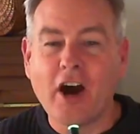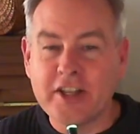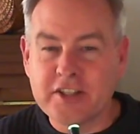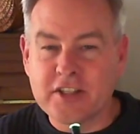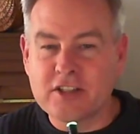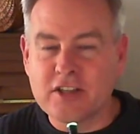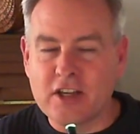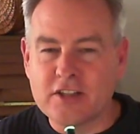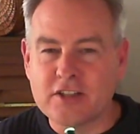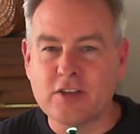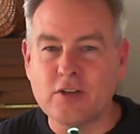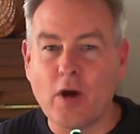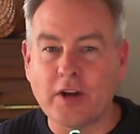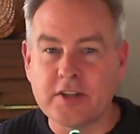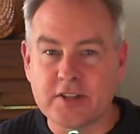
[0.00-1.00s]
I'd suggest
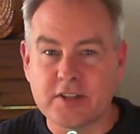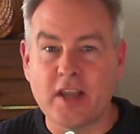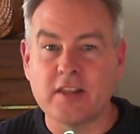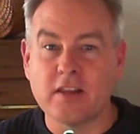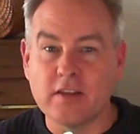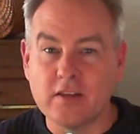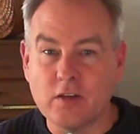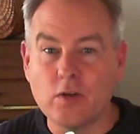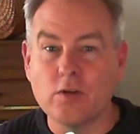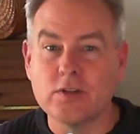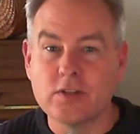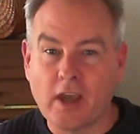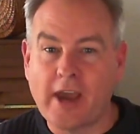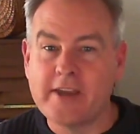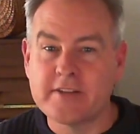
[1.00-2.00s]
you understand the use
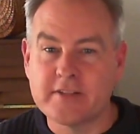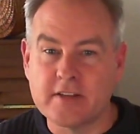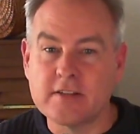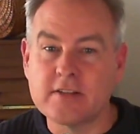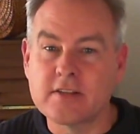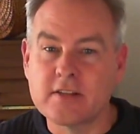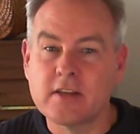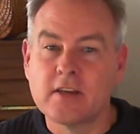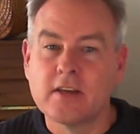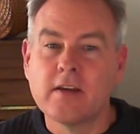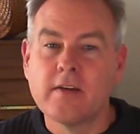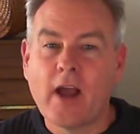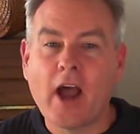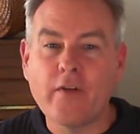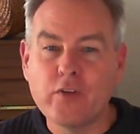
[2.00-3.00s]
cases.
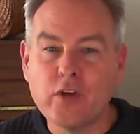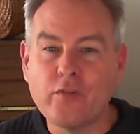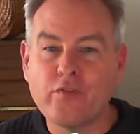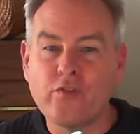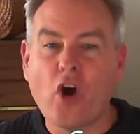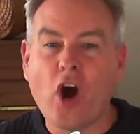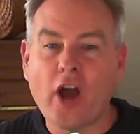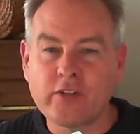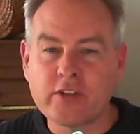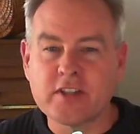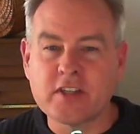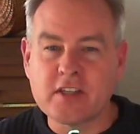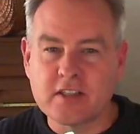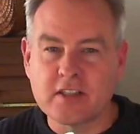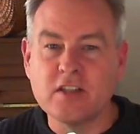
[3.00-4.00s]
Have you 5 or
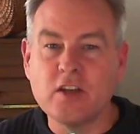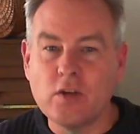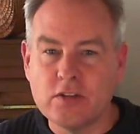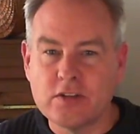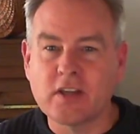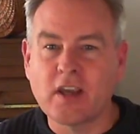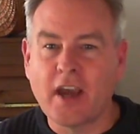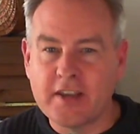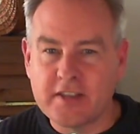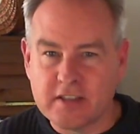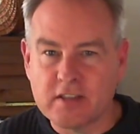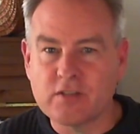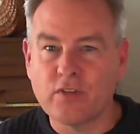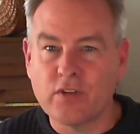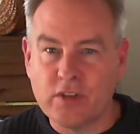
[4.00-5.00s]
6 use
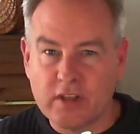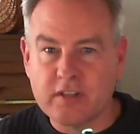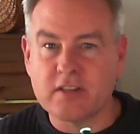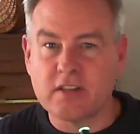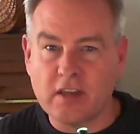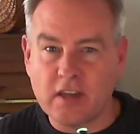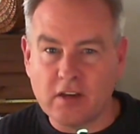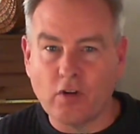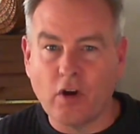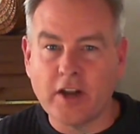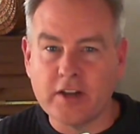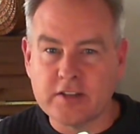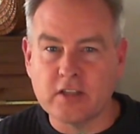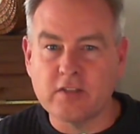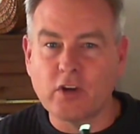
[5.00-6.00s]
cases for this thing,
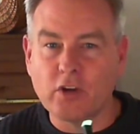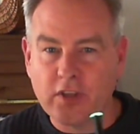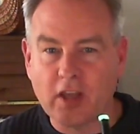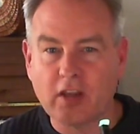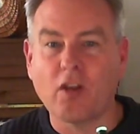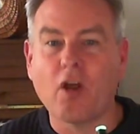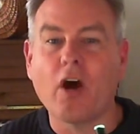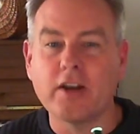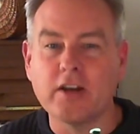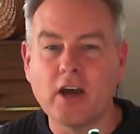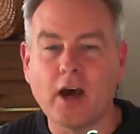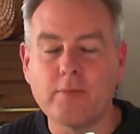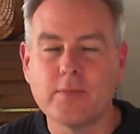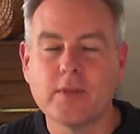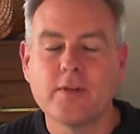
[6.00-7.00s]
right? So you've got that lined
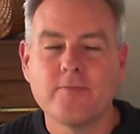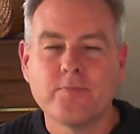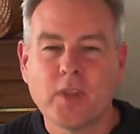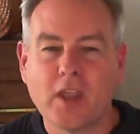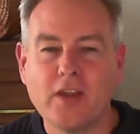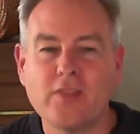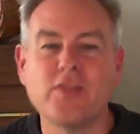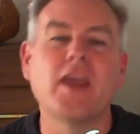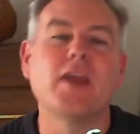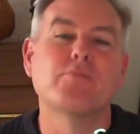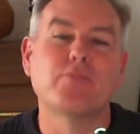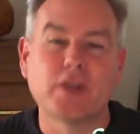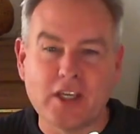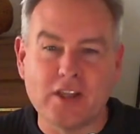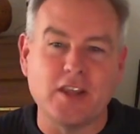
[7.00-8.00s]
up, and then
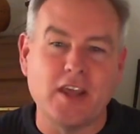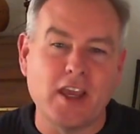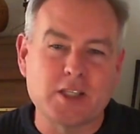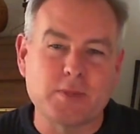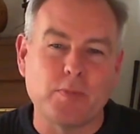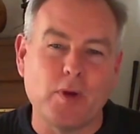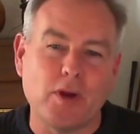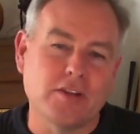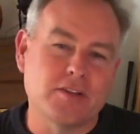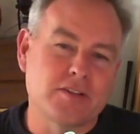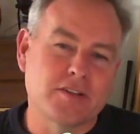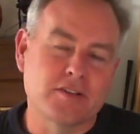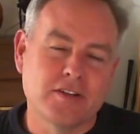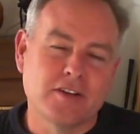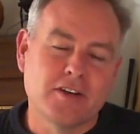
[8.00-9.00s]
bring in the
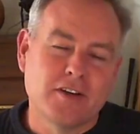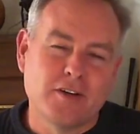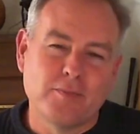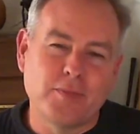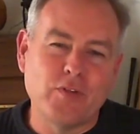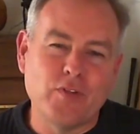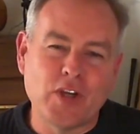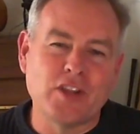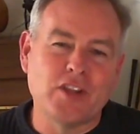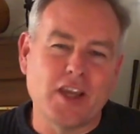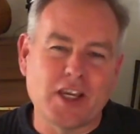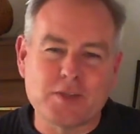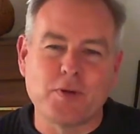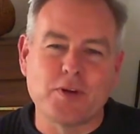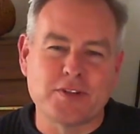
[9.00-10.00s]
experts. But if you get the
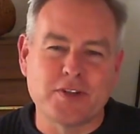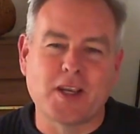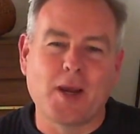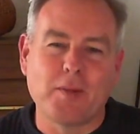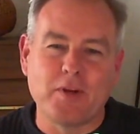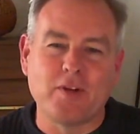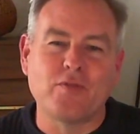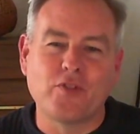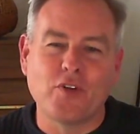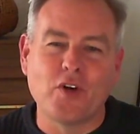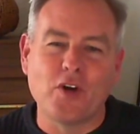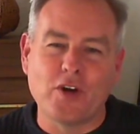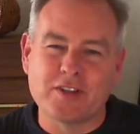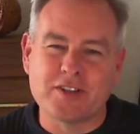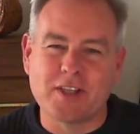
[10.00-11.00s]
experts to come in
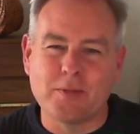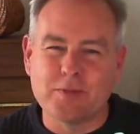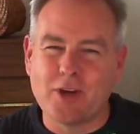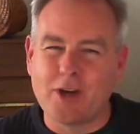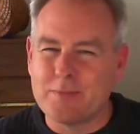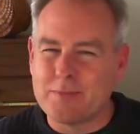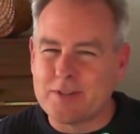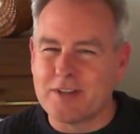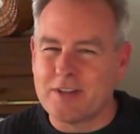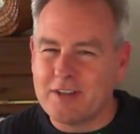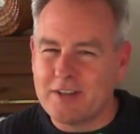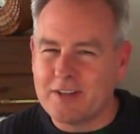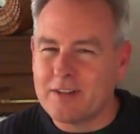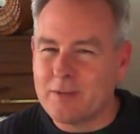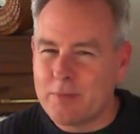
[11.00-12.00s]
first, sometimes
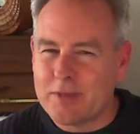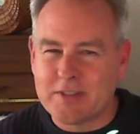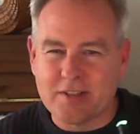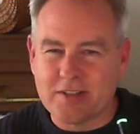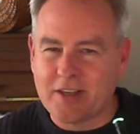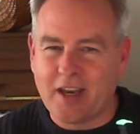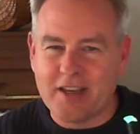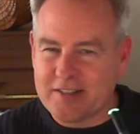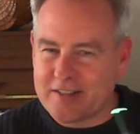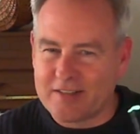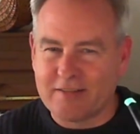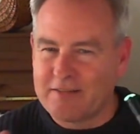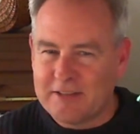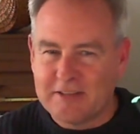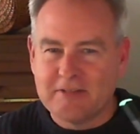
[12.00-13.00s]
the business
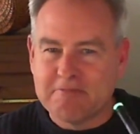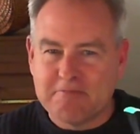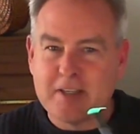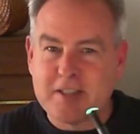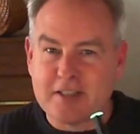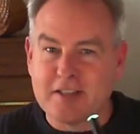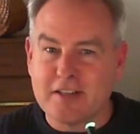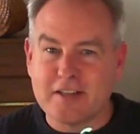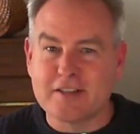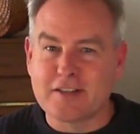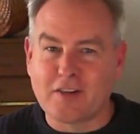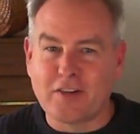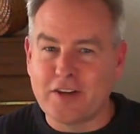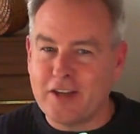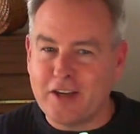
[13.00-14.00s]
case isn't as
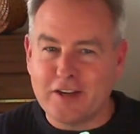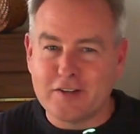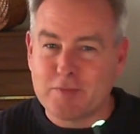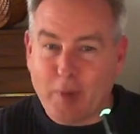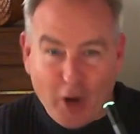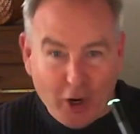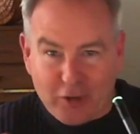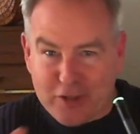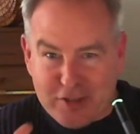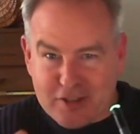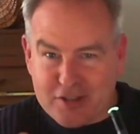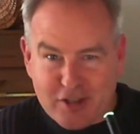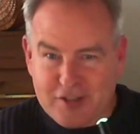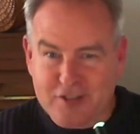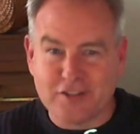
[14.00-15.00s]
clear. It's my only
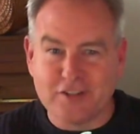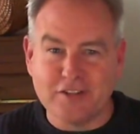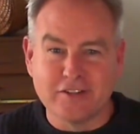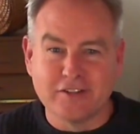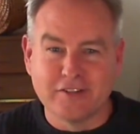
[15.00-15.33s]
suggestion.